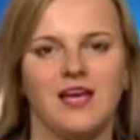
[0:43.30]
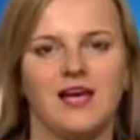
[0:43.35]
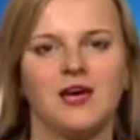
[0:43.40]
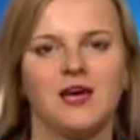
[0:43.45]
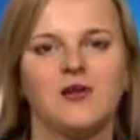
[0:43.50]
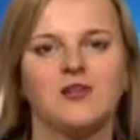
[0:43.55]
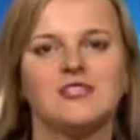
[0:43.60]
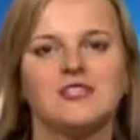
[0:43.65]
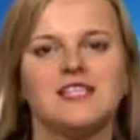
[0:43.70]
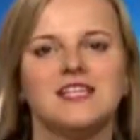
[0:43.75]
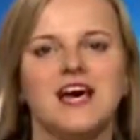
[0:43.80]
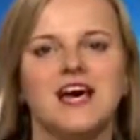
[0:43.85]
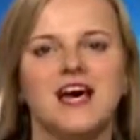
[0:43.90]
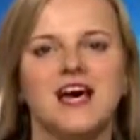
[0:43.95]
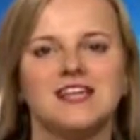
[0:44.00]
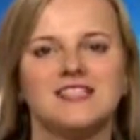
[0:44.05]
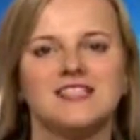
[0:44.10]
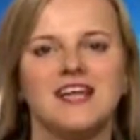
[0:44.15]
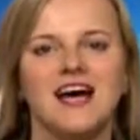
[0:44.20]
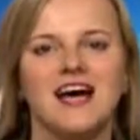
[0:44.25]
Police
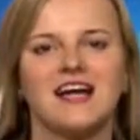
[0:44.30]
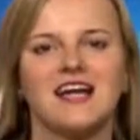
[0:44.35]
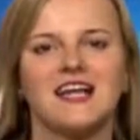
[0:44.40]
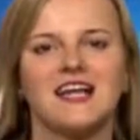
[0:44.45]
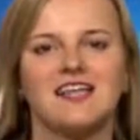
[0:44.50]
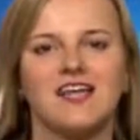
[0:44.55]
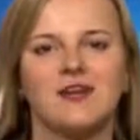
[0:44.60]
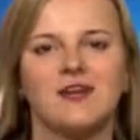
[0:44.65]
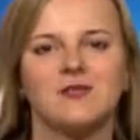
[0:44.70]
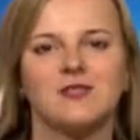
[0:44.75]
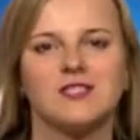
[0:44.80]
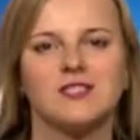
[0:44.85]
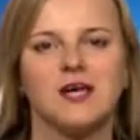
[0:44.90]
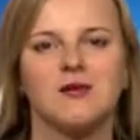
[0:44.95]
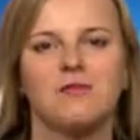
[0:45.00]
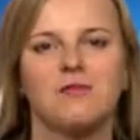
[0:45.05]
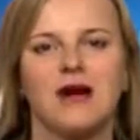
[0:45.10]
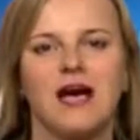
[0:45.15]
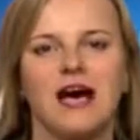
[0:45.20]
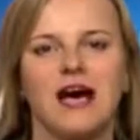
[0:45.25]
Chief Jerri Williams
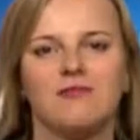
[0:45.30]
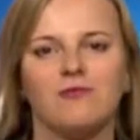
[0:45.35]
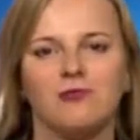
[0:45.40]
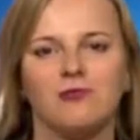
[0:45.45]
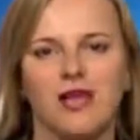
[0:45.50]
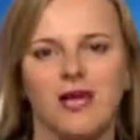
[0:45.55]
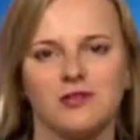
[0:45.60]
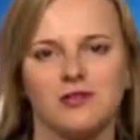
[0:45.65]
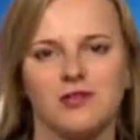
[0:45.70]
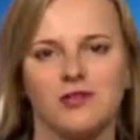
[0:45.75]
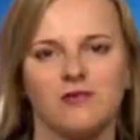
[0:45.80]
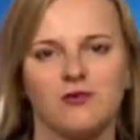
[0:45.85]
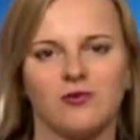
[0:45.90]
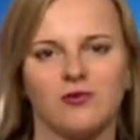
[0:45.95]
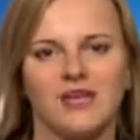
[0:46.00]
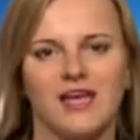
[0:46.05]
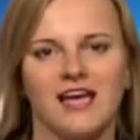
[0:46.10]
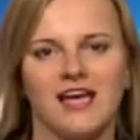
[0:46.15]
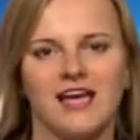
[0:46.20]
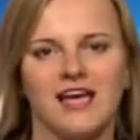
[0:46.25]
said during a Phoenix
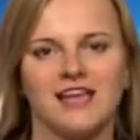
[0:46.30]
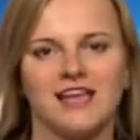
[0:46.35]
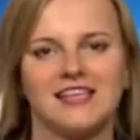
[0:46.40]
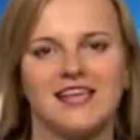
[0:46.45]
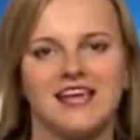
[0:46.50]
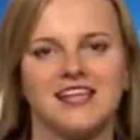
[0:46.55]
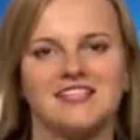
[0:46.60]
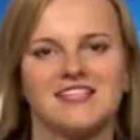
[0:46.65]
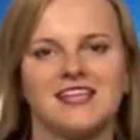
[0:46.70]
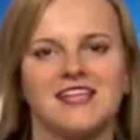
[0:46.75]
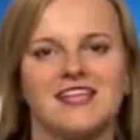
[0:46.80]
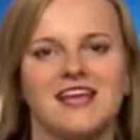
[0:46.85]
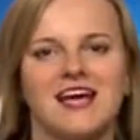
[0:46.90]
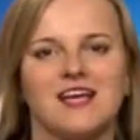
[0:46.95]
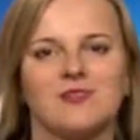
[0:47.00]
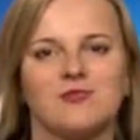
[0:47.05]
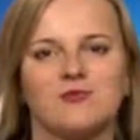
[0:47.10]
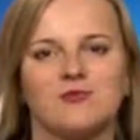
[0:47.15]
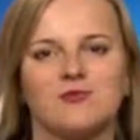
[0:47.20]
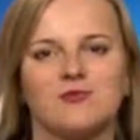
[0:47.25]
City Council meeting
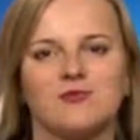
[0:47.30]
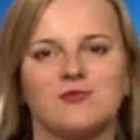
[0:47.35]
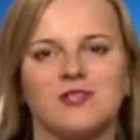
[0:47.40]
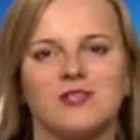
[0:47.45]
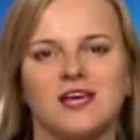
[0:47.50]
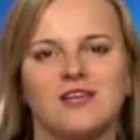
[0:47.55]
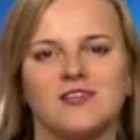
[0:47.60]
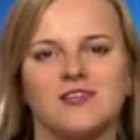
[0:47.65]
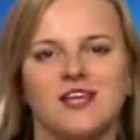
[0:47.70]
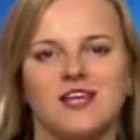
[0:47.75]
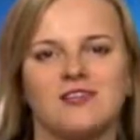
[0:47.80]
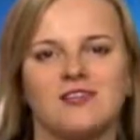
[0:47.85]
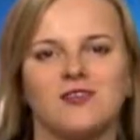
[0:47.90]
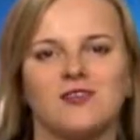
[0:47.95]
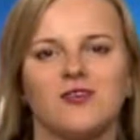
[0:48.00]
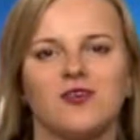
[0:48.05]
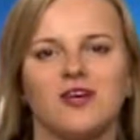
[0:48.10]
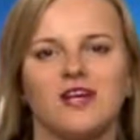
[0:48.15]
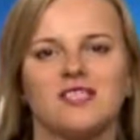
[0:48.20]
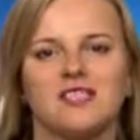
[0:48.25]
in June that the
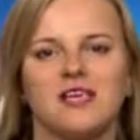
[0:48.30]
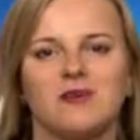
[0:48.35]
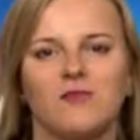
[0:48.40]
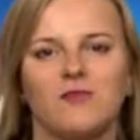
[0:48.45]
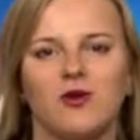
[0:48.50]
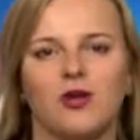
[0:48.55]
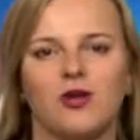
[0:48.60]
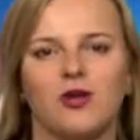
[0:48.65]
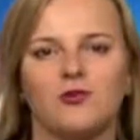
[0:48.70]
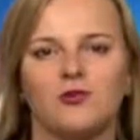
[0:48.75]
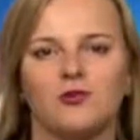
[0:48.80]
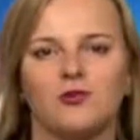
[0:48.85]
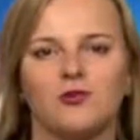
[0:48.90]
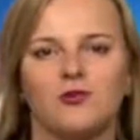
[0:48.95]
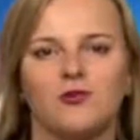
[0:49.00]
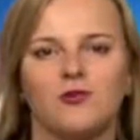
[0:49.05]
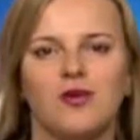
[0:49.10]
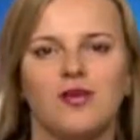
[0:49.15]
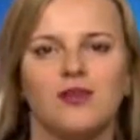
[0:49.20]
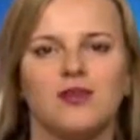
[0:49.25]
department would use the
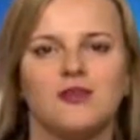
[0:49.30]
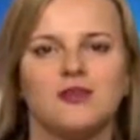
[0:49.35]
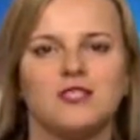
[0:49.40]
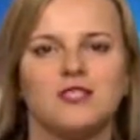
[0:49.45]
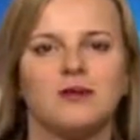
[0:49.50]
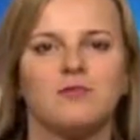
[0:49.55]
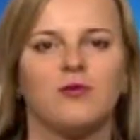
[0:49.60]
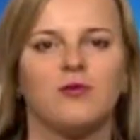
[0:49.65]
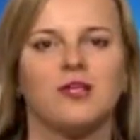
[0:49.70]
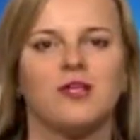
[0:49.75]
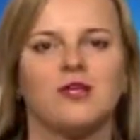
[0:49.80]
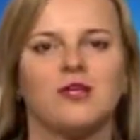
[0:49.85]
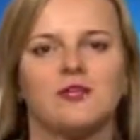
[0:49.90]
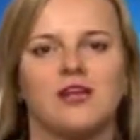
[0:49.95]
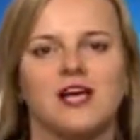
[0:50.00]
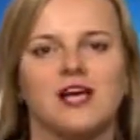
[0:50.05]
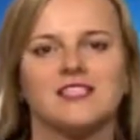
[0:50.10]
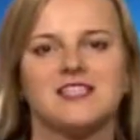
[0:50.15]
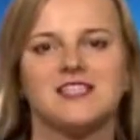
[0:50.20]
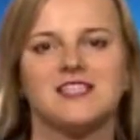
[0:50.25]
LRAD system to
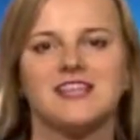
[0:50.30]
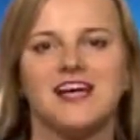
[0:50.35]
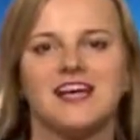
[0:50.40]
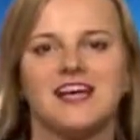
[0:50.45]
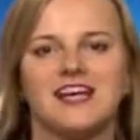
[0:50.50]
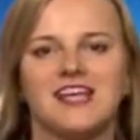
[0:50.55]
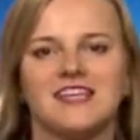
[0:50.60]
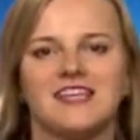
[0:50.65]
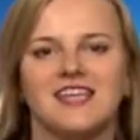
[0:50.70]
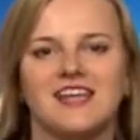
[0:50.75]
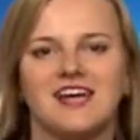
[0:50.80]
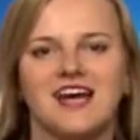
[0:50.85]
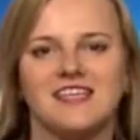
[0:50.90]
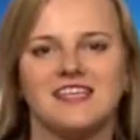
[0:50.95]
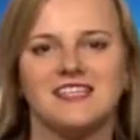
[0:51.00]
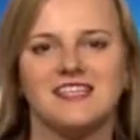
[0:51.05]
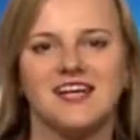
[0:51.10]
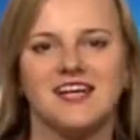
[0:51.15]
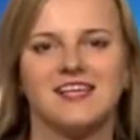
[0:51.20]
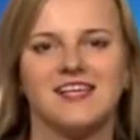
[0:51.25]
communicate with large
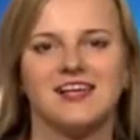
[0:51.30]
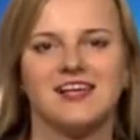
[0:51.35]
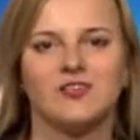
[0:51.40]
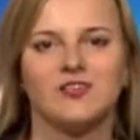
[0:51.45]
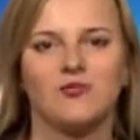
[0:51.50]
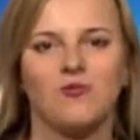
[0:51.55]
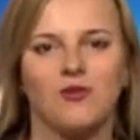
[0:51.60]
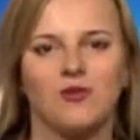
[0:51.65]
crowds.